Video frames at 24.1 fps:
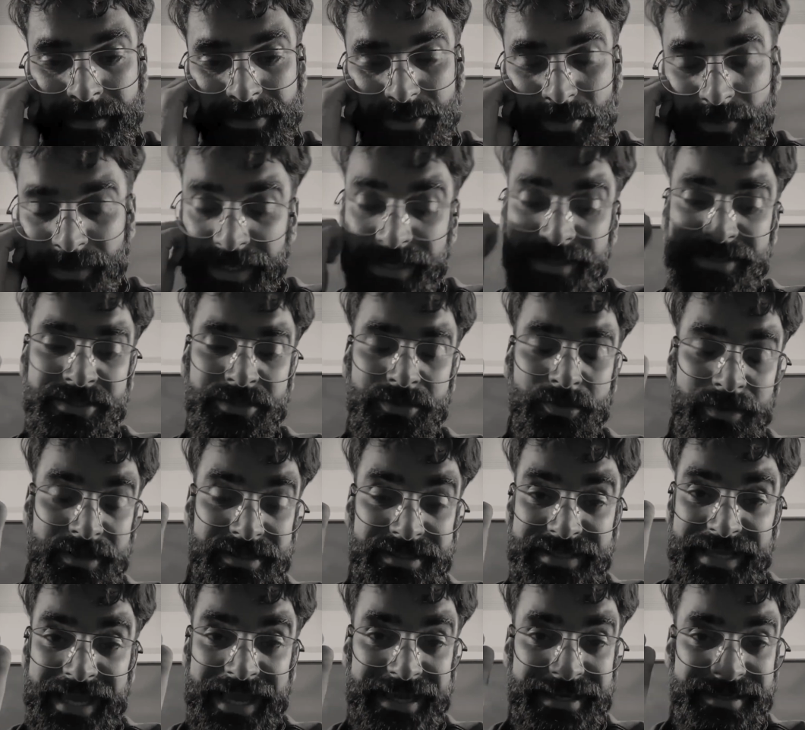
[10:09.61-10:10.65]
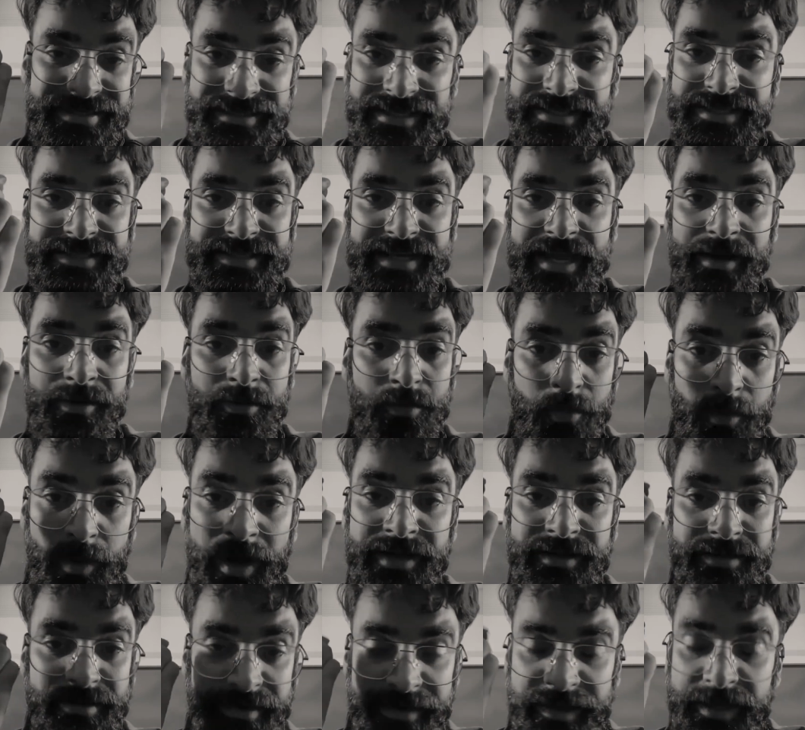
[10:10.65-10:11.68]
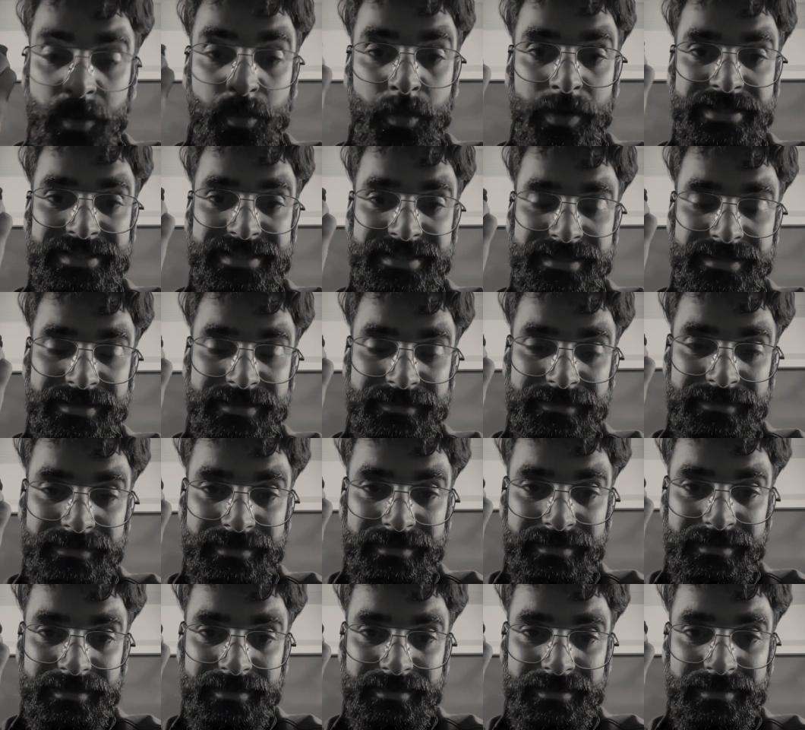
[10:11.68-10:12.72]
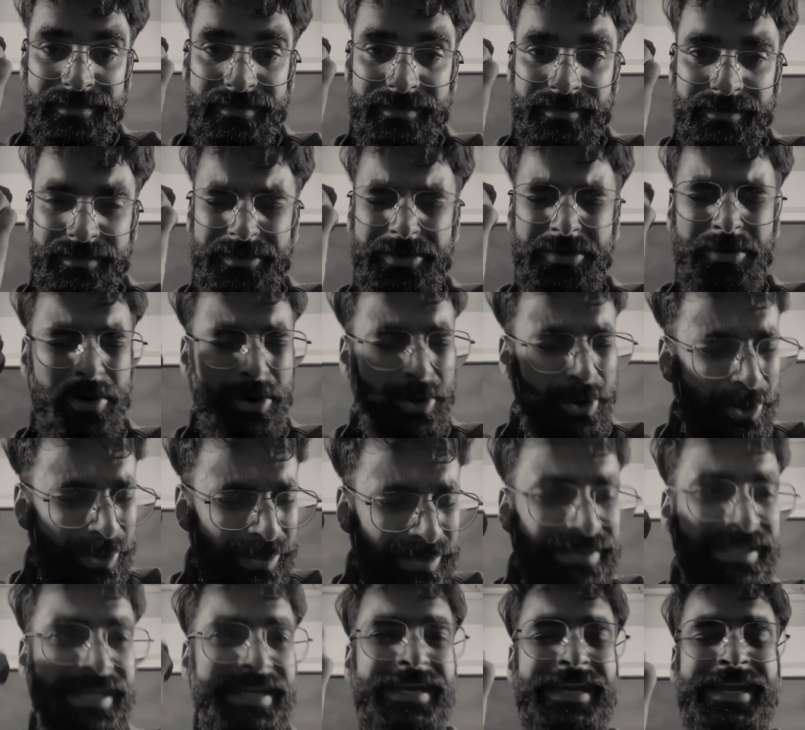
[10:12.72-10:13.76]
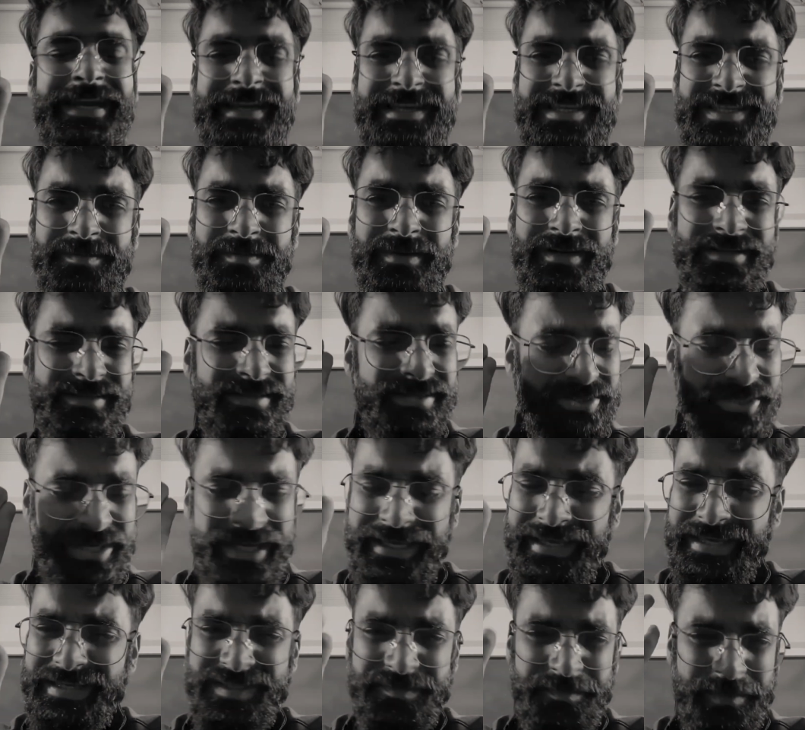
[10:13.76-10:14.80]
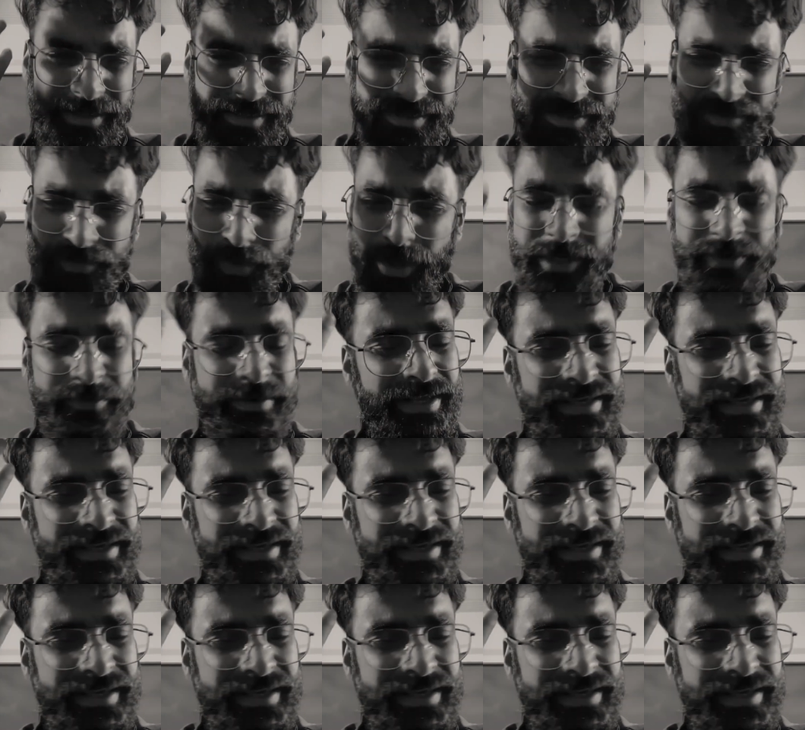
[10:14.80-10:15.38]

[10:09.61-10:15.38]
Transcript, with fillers: So, dear students, I just have one request to all the NEET aspirants, JEE aspirants, whatever